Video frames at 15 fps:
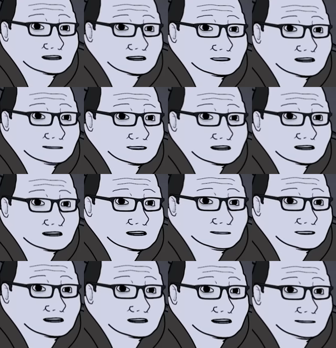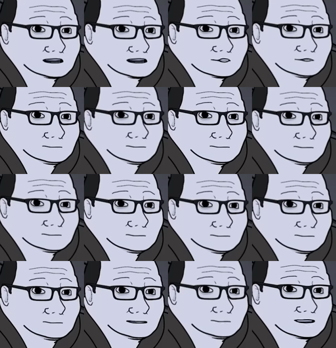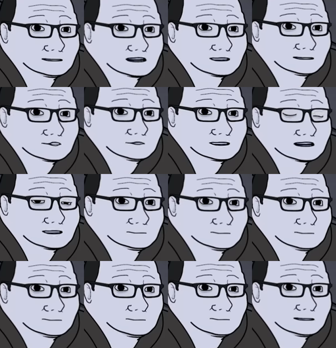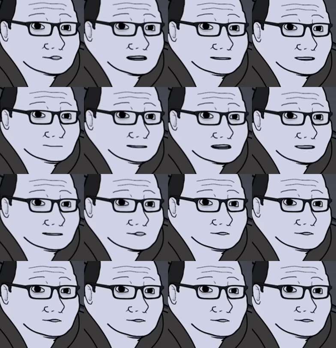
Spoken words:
don't understand it right now. But eventually, we'll get back